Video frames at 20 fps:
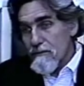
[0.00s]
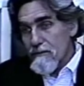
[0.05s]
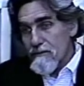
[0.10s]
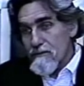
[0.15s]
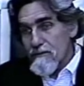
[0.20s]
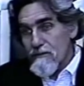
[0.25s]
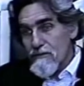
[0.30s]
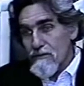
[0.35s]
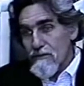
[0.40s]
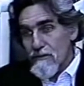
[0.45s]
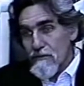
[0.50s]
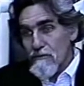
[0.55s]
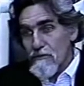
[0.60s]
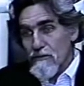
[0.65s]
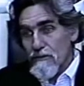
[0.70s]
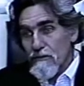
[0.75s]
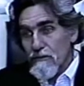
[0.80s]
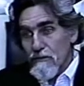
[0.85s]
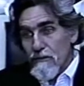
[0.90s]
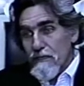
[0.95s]
because the students
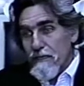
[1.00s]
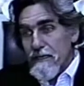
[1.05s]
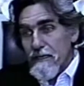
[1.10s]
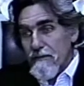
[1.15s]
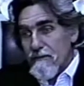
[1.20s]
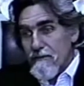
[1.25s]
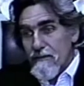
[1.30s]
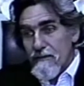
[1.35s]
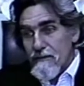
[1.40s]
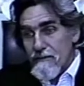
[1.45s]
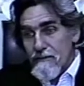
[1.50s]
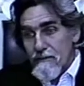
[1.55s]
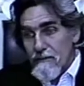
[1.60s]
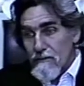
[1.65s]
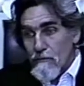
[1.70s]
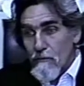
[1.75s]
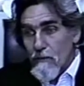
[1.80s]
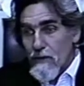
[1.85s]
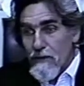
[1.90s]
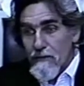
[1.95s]
are looking at things in a
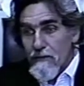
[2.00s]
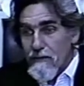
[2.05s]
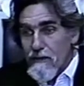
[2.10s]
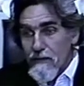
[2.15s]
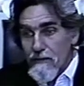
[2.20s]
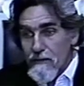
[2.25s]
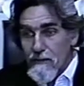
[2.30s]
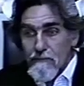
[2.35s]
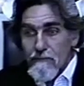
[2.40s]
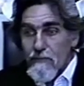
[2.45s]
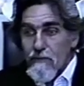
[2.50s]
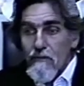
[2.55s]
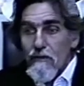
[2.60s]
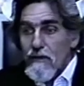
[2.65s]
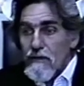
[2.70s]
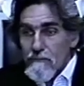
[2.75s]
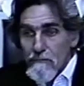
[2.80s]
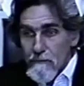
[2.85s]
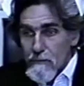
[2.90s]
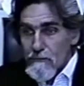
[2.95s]
way that I never thought
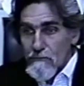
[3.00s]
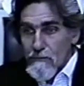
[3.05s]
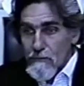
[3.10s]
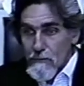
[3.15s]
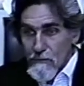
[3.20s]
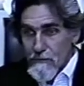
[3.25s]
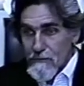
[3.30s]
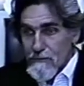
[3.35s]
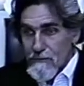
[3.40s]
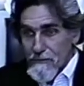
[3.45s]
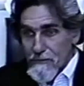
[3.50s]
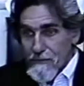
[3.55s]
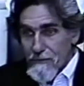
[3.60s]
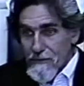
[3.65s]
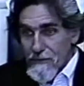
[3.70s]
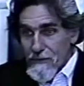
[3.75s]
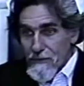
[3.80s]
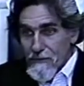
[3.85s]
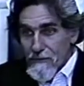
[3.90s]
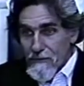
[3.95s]
of before,
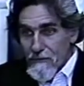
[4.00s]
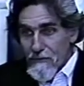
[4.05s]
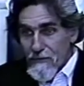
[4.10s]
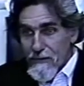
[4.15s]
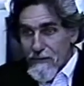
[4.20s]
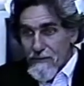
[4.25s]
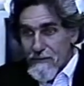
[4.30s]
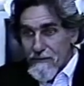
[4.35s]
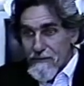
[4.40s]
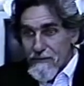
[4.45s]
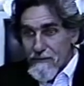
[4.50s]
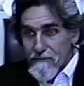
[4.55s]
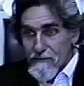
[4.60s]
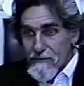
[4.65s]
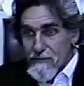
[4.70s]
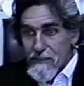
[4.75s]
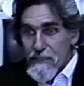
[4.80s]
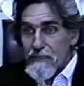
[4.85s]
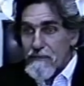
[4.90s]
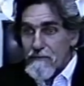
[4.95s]
that I had never
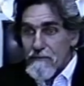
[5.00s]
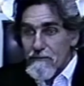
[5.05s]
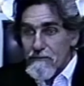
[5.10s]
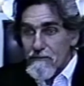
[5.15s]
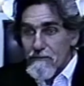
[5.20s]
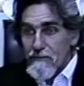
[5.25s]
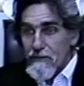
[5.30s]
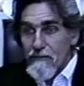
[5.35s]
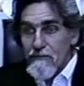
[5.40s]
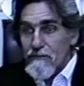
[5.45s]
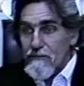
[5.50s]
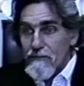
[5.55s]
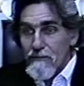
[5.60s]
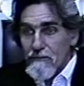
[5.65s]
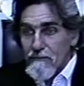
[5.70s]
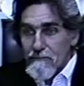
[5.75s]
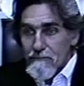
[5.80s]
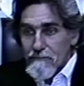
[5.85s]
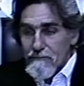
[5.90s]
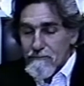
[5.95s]
seen, never
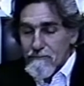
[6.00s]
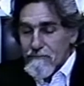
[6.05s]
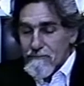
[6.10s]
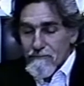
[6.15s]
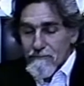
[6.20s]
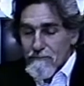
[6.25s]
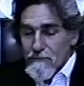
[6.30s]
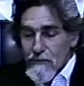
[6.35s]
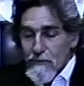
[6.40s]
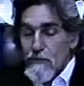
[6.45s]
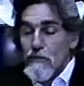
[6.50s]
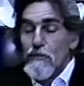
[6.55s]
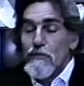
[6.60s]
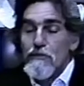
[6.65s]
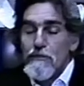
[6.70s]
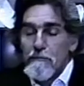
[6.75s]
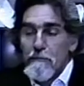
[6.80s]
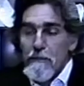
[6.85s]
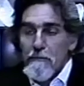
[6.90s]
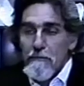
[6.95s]
occurred
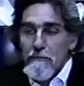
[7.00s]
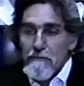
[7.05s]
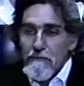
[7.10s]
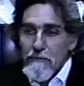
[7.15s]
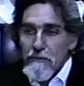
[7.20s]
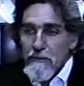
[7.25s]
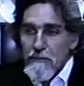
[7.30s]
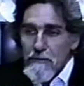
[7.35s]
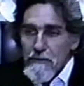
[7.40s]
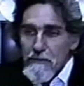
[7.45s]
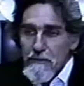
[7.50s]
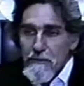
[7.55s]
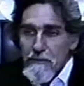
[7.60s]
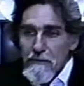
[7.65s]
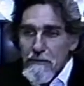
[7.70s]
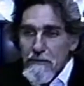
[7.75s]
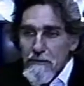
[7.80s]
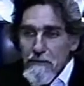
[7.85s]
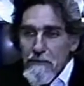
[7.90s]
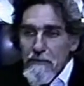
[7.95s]
to me before.
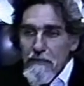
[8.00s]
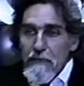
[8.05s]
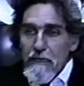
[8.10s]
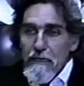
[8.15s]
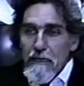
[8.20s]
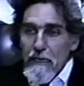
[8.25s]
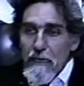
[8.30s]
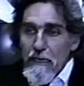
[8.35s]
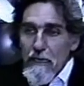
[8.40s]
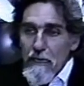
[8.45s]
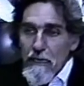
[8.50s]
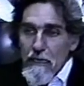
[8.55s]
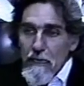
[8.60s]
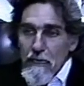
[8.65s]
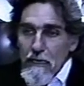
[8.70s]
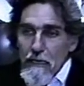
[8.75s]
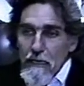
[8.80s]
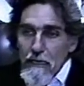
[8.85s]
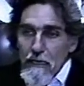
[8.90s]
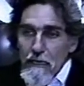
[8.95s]

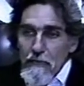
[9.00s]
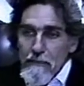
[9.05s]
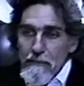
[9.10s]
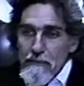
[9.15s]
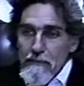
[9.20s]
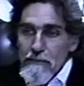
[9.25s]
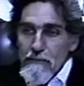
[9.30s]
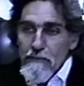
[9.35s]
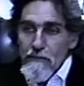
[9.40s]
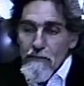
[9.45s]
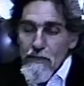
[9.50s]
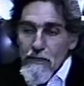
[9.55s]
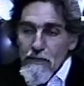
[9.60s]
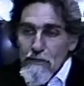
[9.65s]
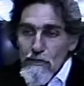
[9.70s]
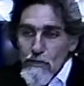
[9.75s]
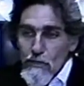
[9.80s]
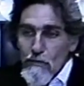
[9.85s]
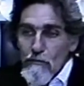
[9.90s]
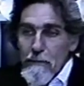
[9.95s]
And so they
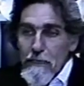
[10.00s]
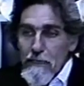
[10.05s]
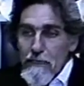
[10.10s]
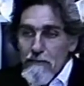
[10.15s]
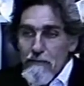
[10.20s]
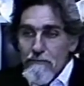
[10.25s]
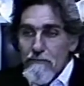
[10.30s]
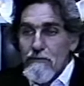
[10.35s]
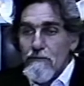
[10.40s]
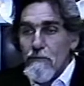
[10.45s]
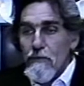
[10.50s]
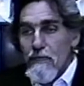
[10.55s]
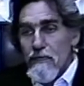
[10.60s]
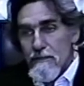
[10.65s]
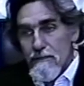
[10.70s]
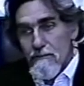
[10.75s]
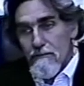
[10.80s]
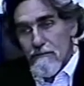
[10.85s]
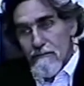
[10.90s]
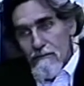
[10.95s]
show me different ways
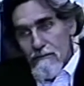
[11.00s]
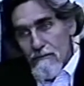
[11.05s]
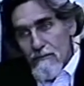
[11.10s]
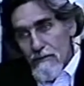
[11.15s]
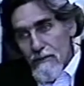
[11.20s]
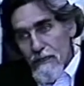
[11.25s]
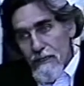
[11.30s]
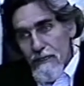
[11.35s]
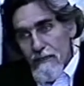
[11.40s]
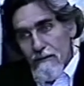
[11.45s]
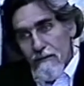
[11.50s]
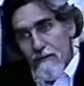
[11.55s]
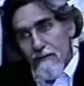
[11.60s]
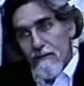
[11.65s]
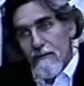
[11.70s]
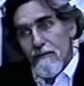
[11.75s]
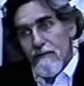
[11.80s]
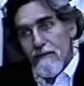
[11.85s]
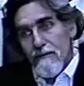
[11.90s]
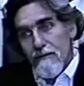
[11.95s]
of looking at
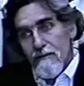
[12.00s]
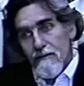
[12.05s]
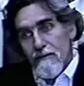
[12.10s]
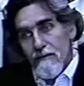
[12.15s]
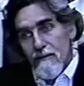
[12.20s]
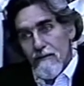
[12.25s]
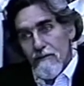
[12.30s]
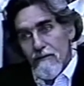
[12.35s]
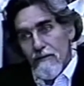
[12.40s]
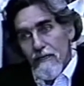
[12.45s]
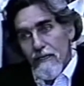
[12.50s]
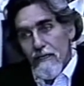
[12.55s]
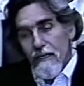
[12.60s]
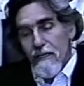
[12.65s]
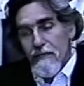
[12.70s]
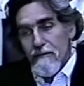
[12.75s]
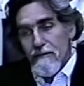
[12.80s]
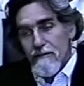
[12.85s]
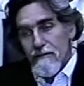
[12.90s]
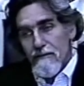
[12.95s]
things, looking
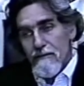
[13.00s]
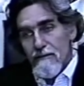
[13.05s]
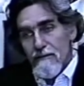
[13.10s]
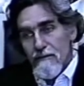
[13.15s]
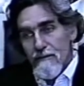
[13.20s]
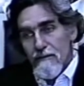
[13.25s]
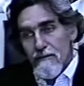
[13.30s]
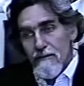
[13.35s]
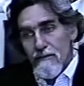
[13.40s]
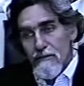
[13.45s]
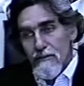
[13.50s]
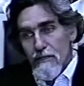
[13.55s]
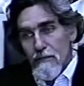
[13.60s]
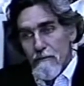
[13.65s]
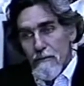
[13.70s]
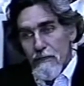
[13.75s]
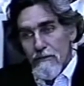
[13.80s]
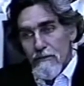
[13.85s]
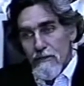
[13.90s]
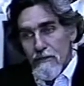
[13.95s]
at the
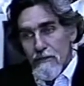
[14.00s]
geometric